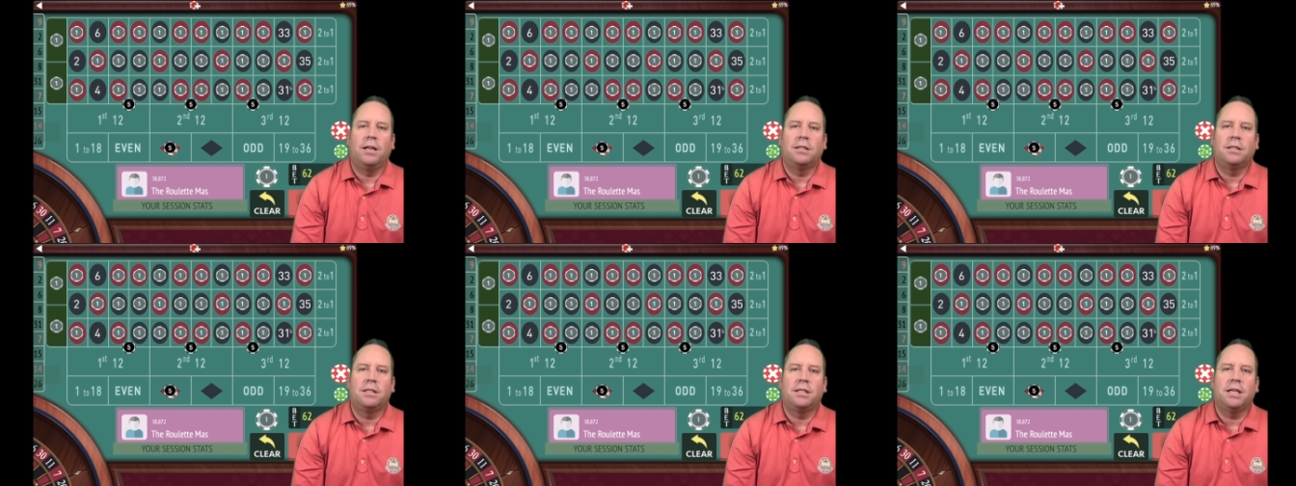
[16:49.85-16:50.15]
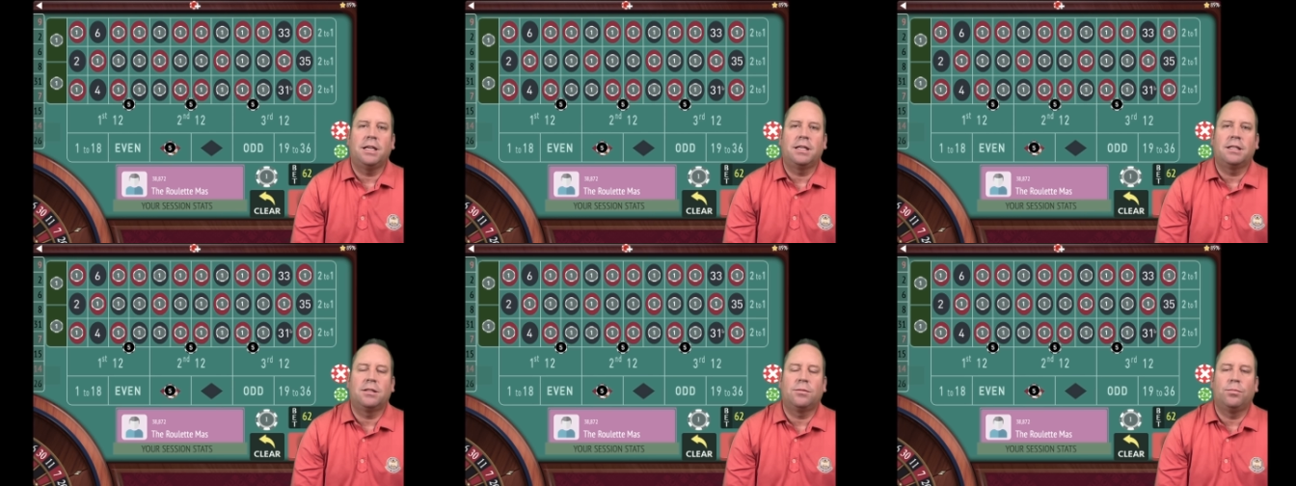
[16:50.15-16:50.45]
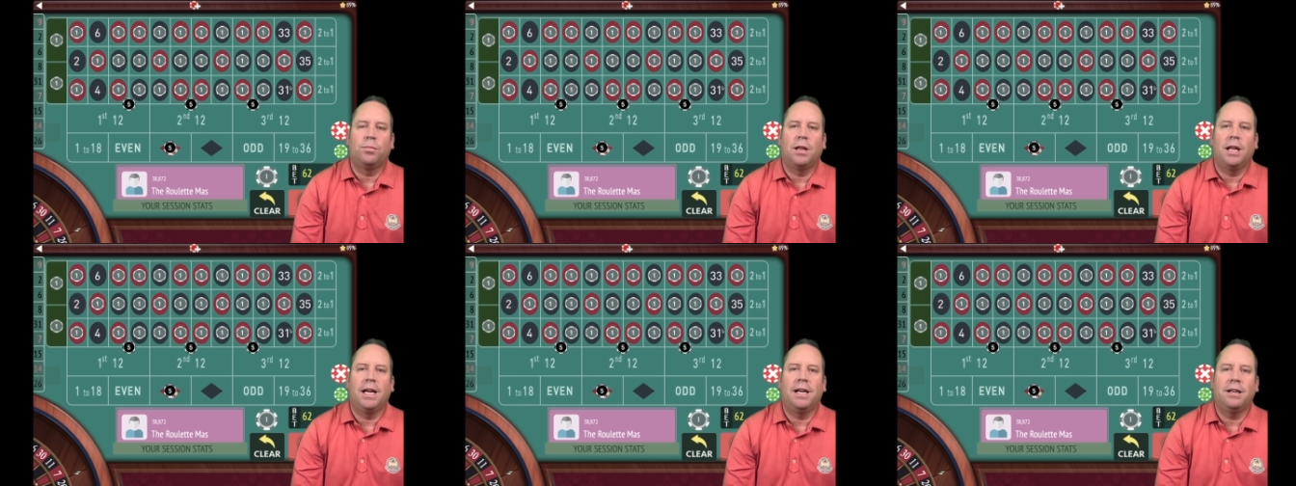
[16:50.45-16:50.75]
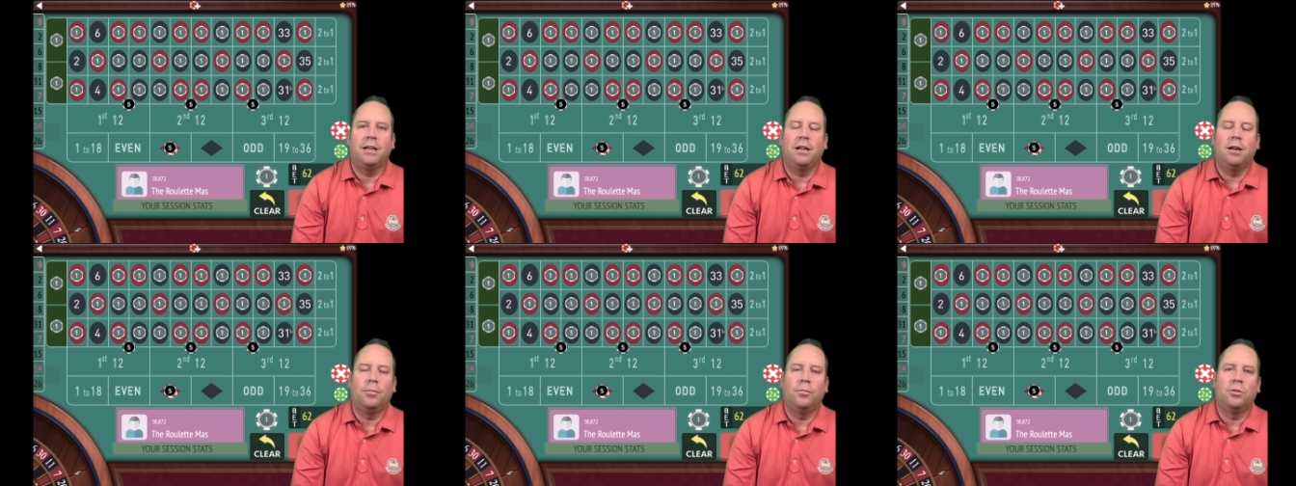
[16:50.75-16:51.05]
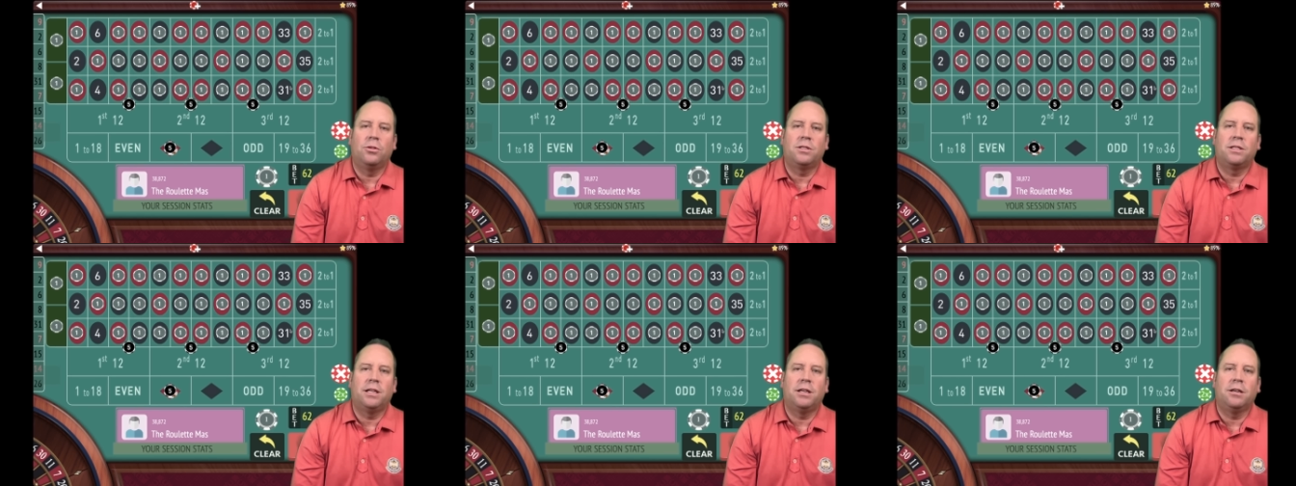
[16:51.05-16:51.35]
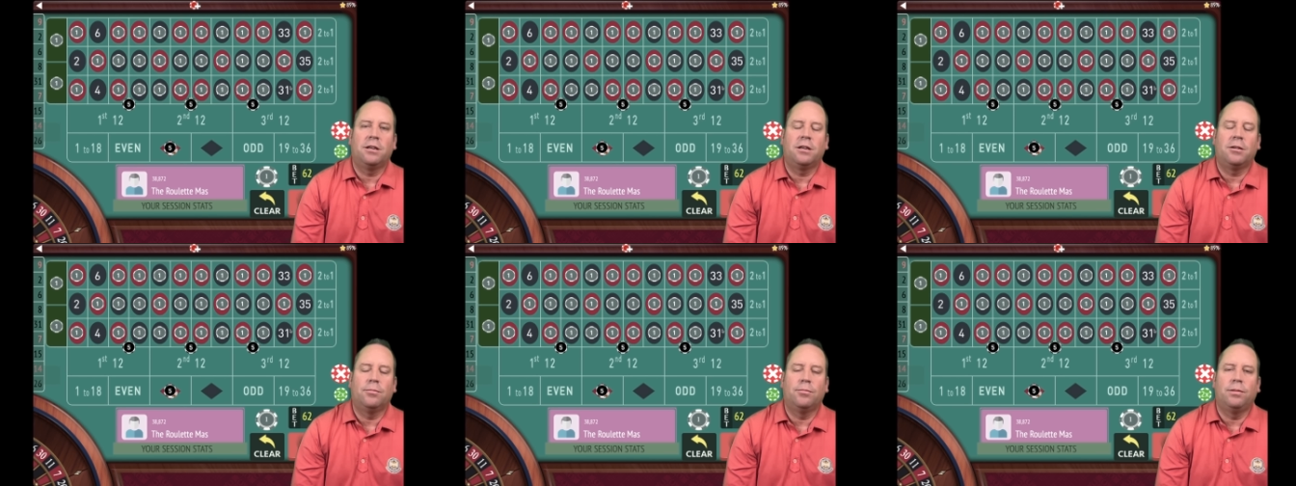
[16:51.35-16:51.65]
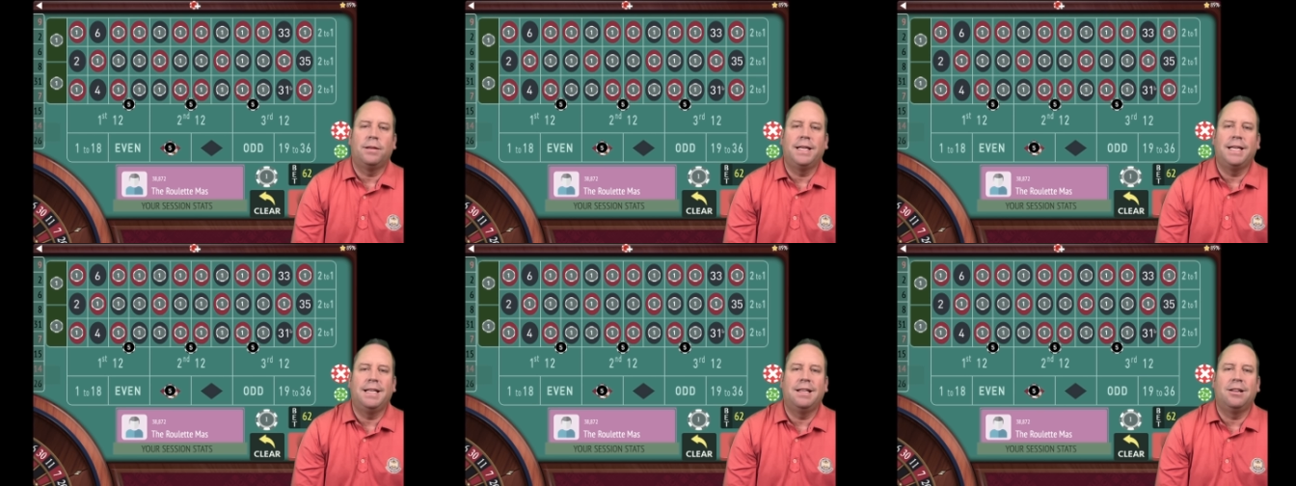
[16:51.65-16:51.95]
six black numbers that are
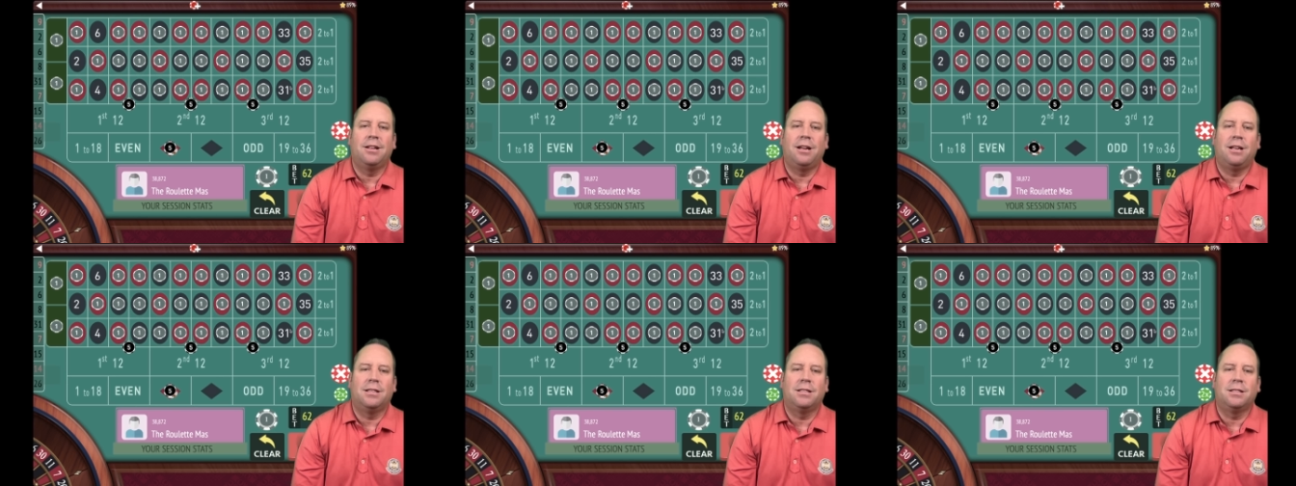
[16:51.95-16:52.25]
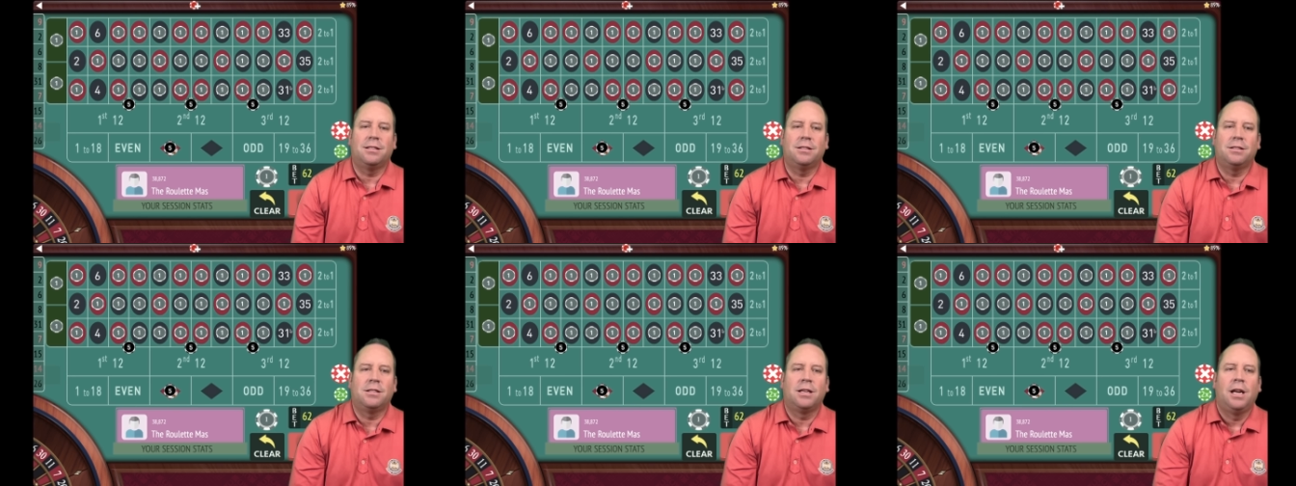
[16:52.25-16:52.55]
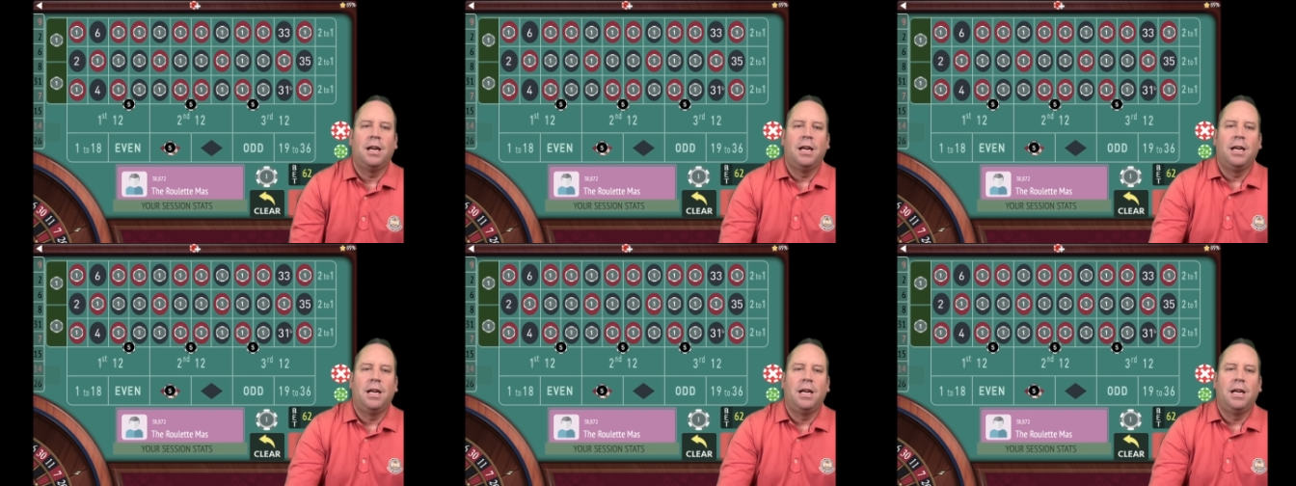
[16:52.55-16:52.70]
complete losses.